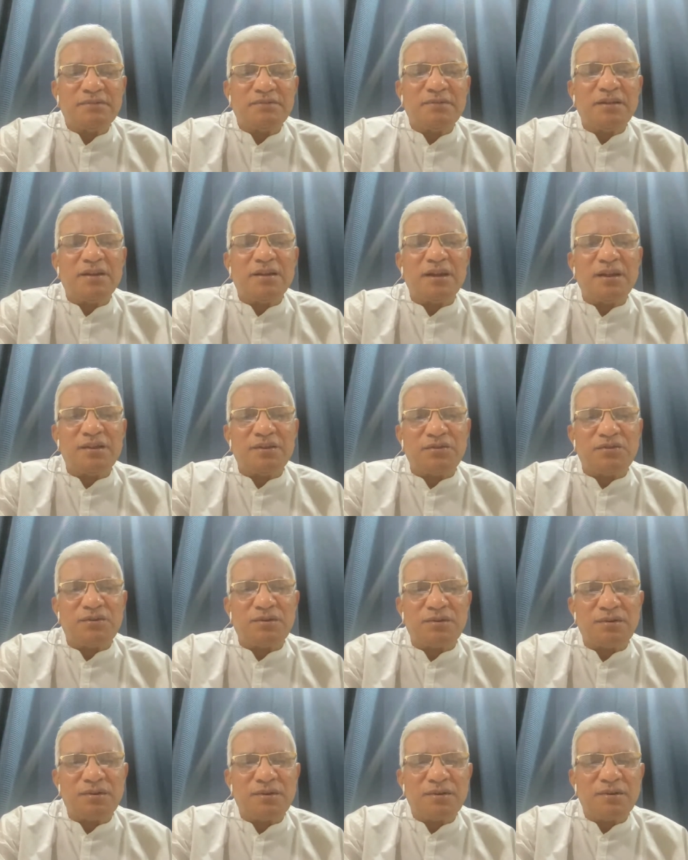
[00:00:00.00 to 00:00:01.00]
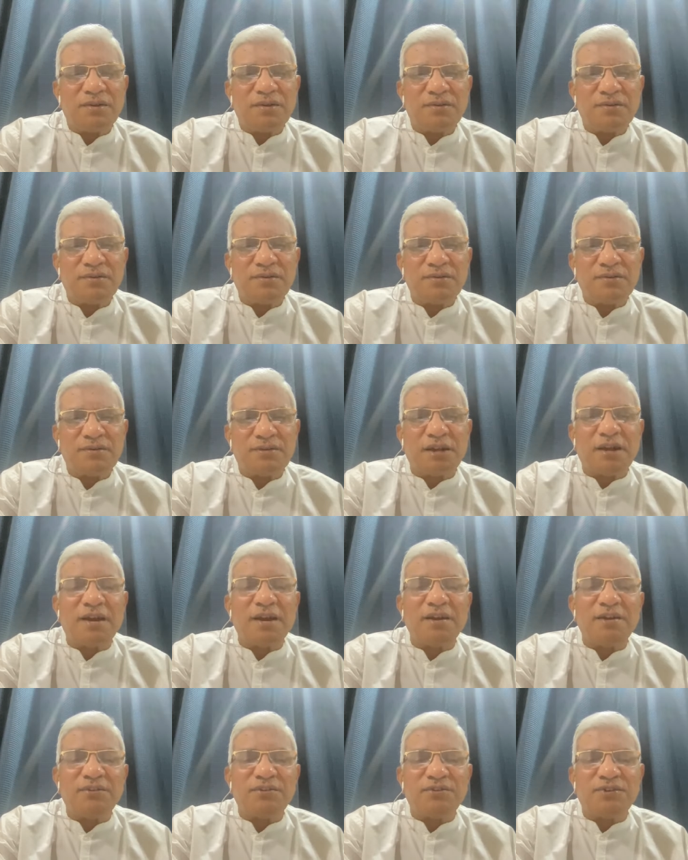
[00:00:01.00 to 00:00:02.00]
when his
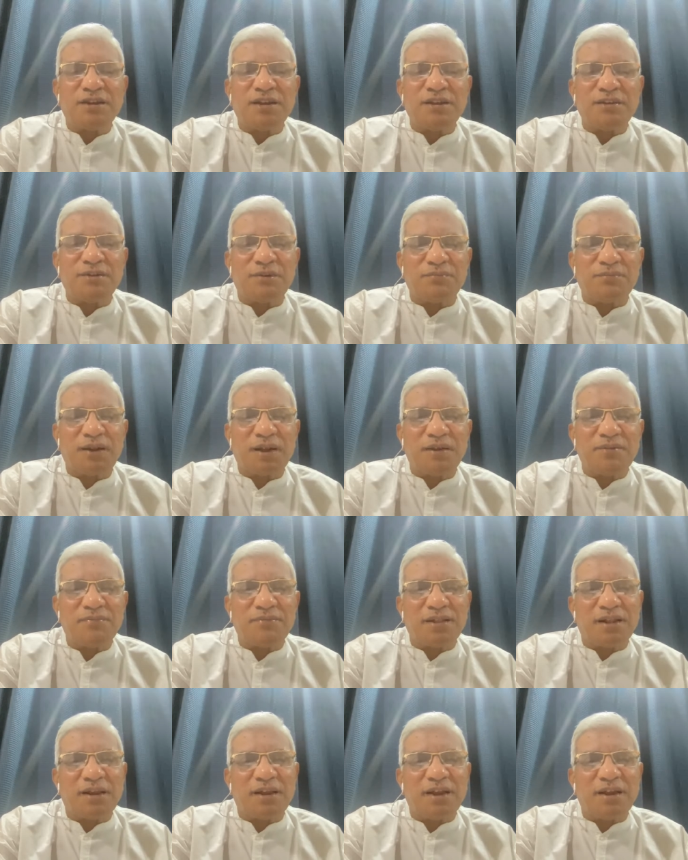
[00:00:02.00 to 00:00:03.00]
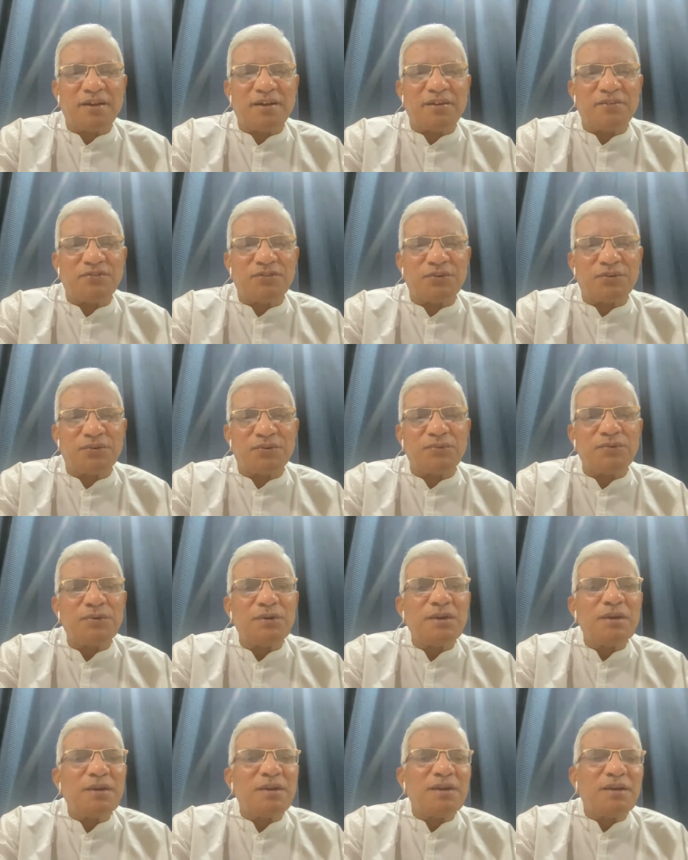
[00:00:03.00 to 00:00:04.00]
second stage of life, then he enters into,
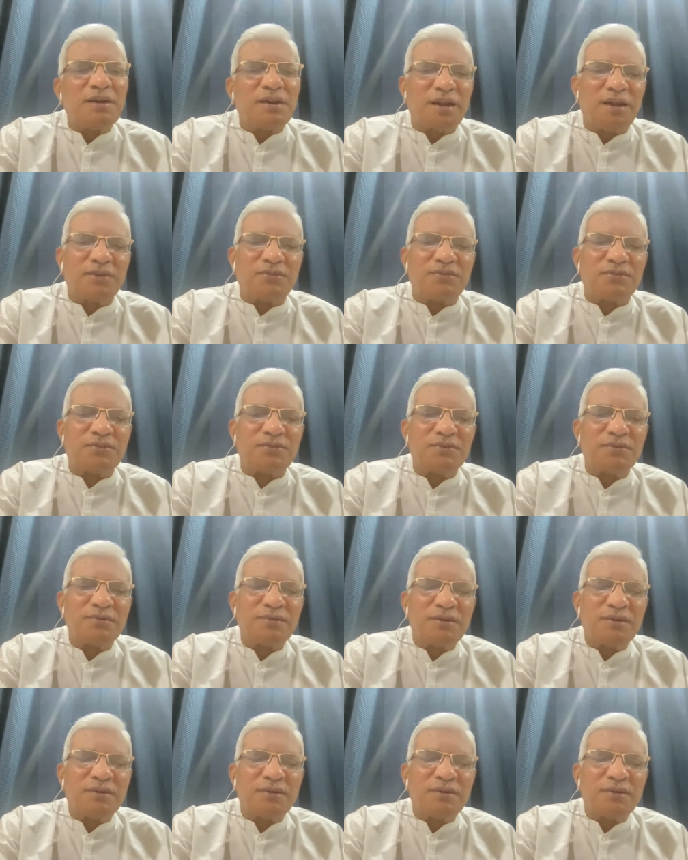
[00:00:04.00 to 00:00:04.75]
yes,